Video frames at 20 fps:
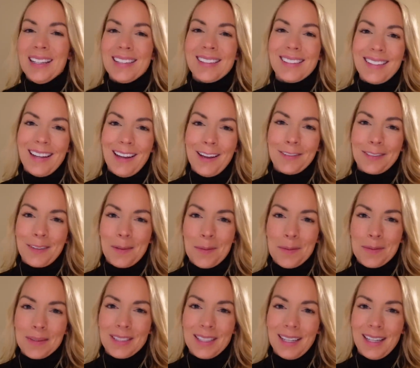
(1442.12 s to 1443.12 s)
So now I've come
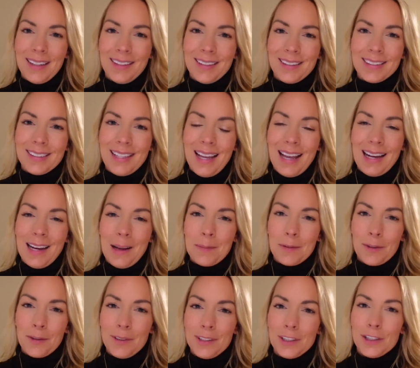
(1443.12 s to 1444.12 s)
upstairs and I'm
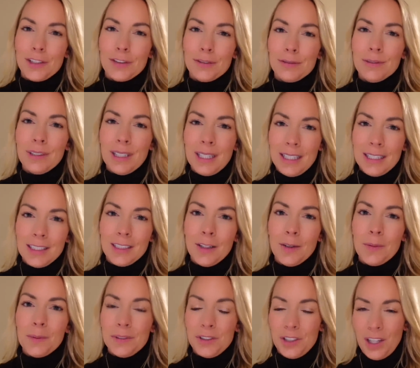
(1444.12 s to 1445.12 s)
going to read
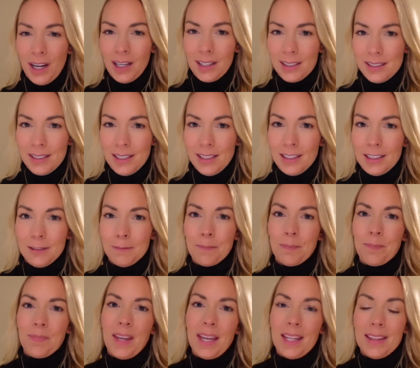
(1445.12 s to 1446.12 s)
with
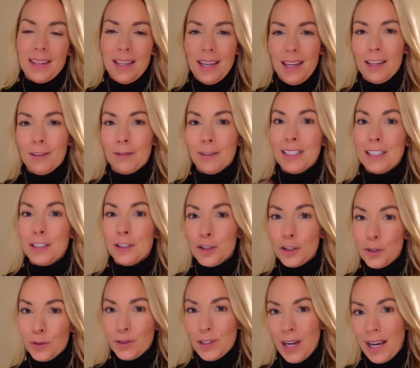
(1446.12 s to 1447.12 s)
Jackson and then read
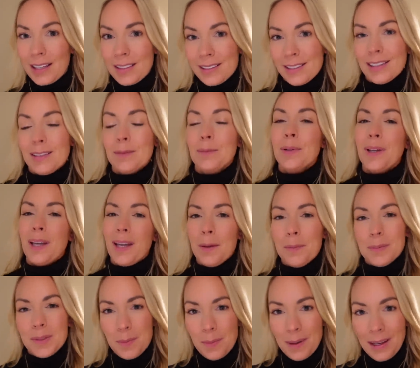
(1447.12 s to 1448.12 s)
to Jackson, put
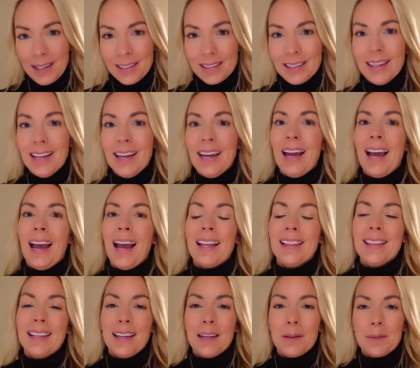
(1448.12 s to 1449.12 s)
him to bed.
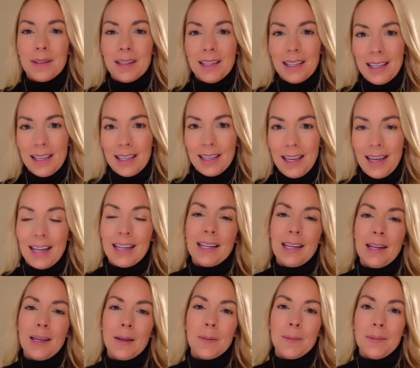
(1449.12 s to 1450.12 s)
And then I'm gonna get
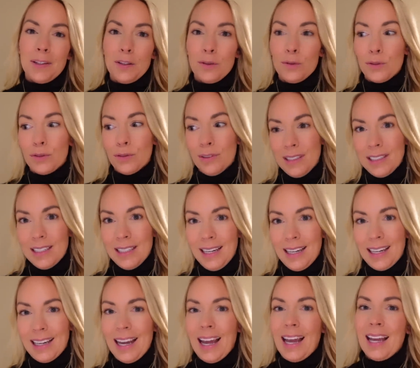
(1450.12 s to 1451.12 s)
Caleb, who's
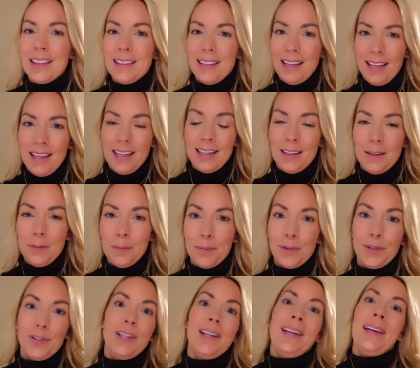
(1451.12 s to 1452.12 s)
reading, and then
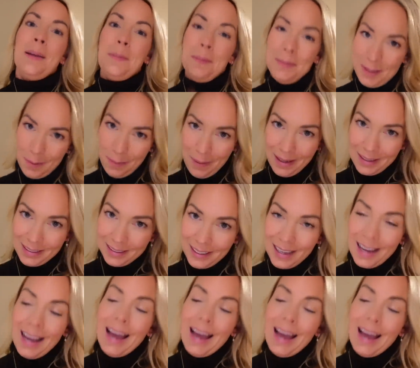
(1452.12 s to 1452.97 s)
put him to bed.